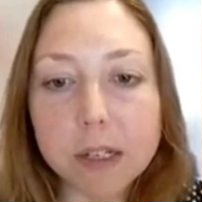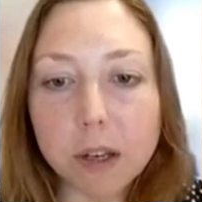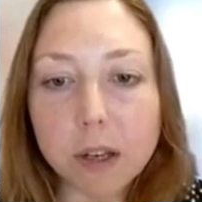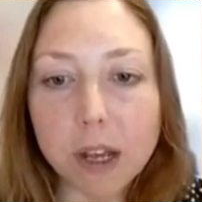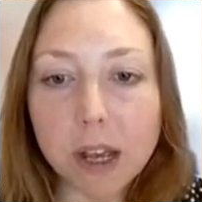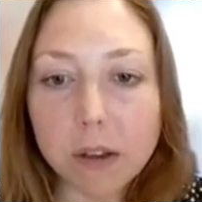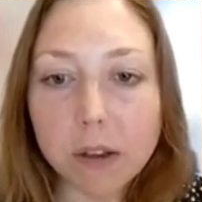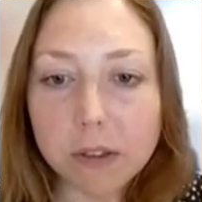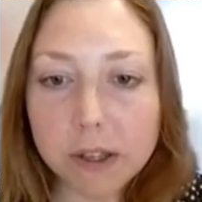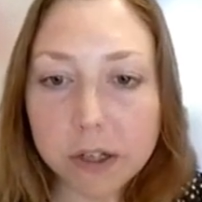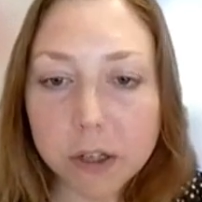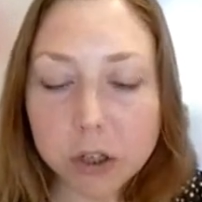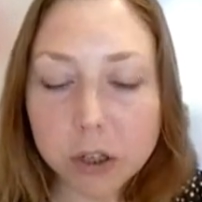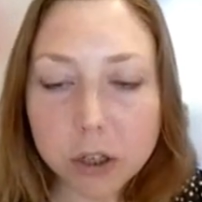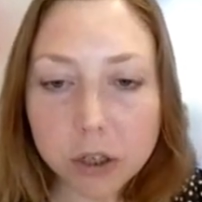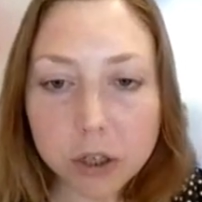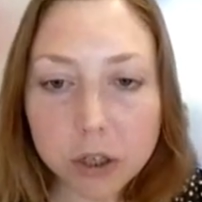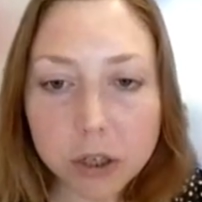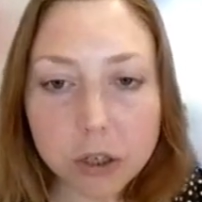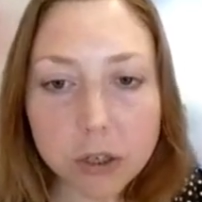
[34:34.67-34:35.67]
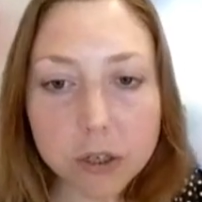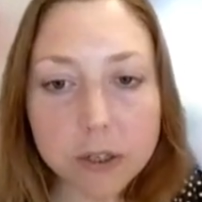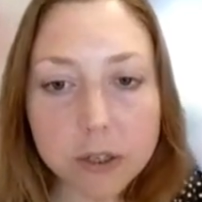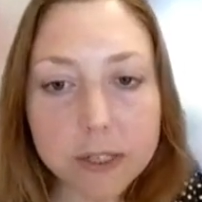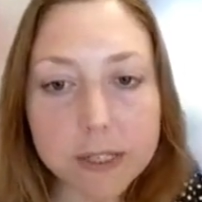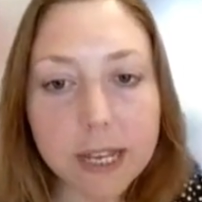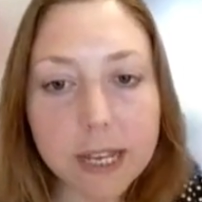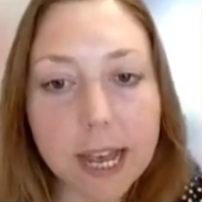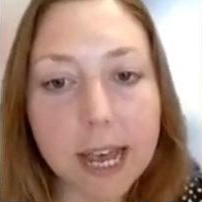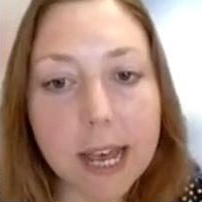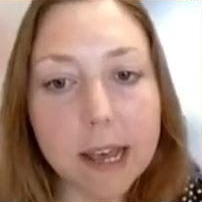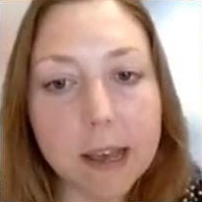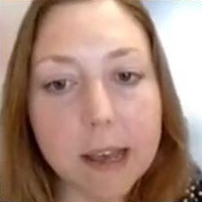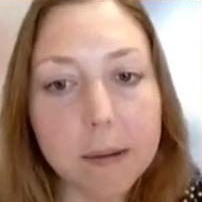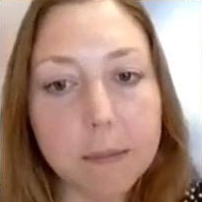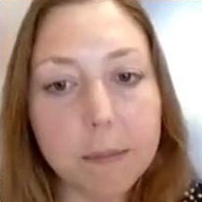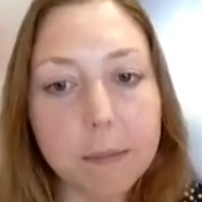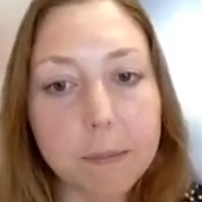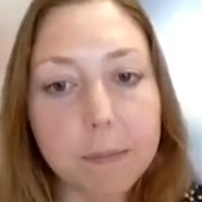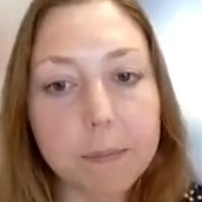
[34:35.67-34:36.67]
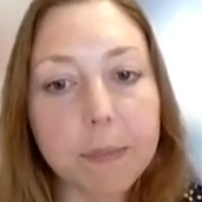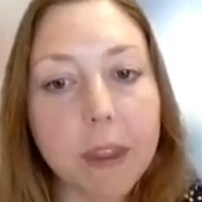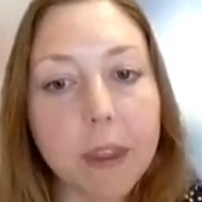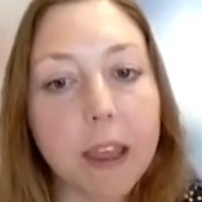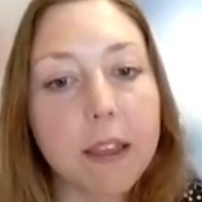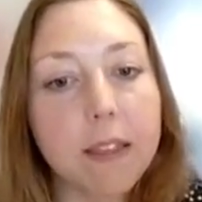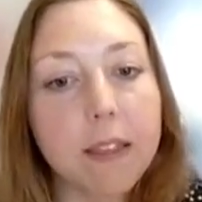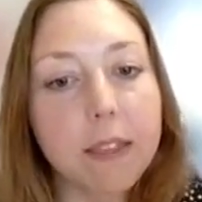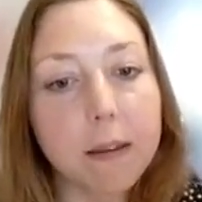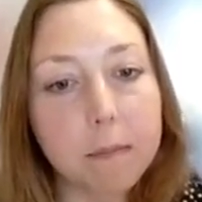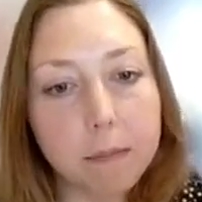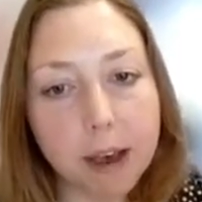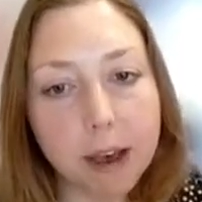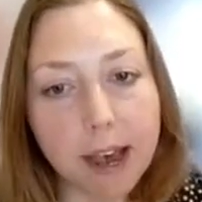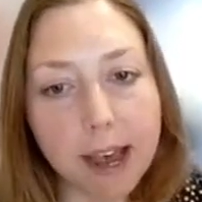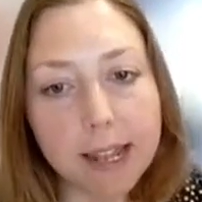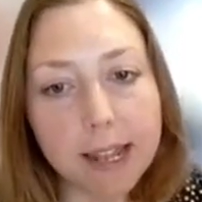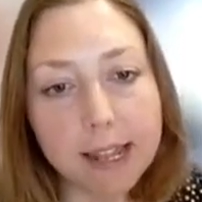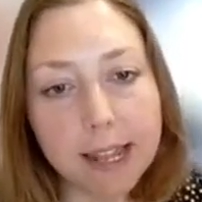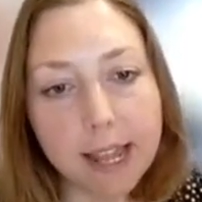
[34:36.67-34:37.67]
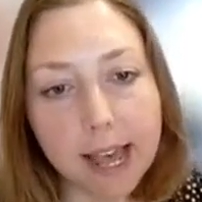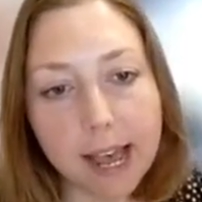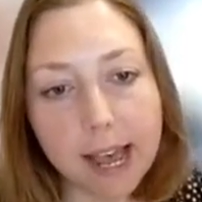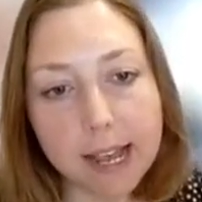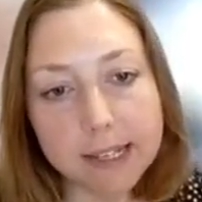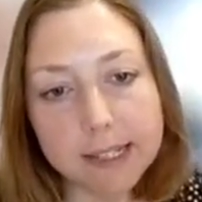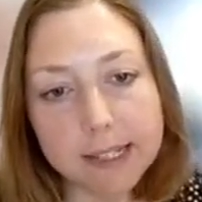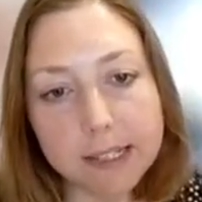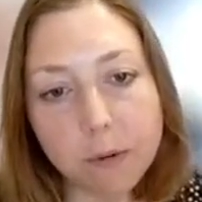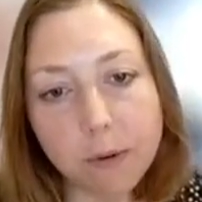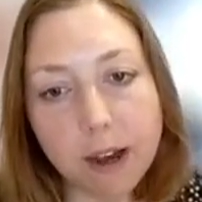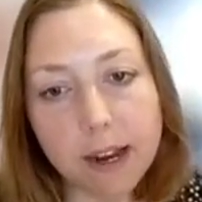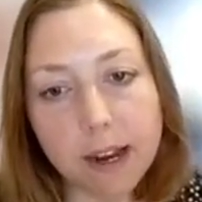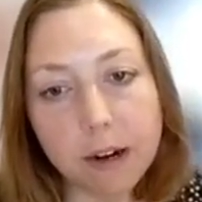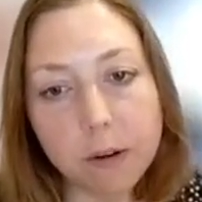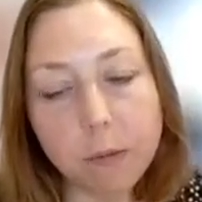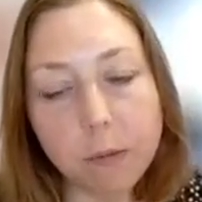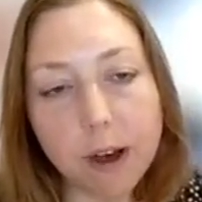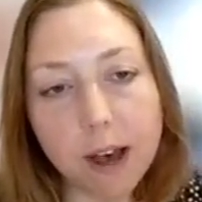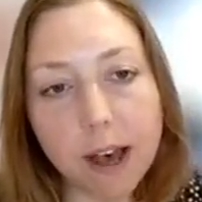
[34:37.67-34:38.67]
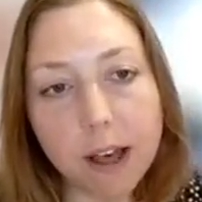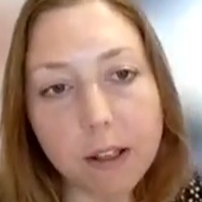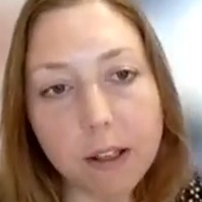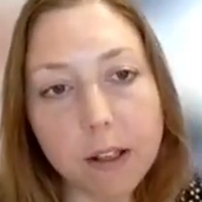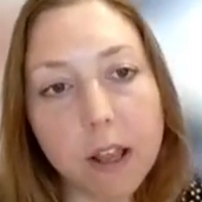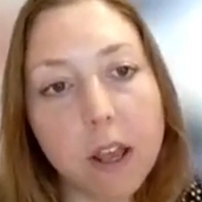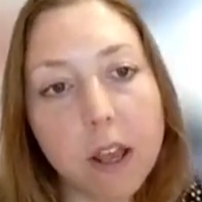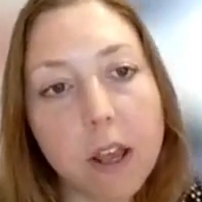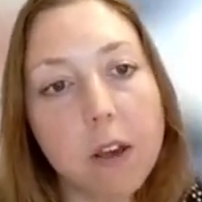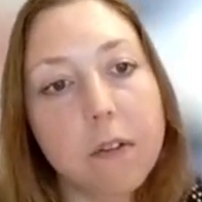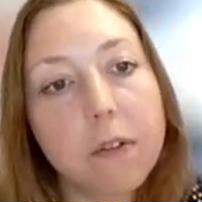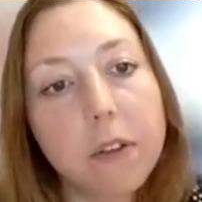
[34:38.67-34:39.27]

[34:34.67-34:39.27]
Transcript: mental health issues that might last quite a while.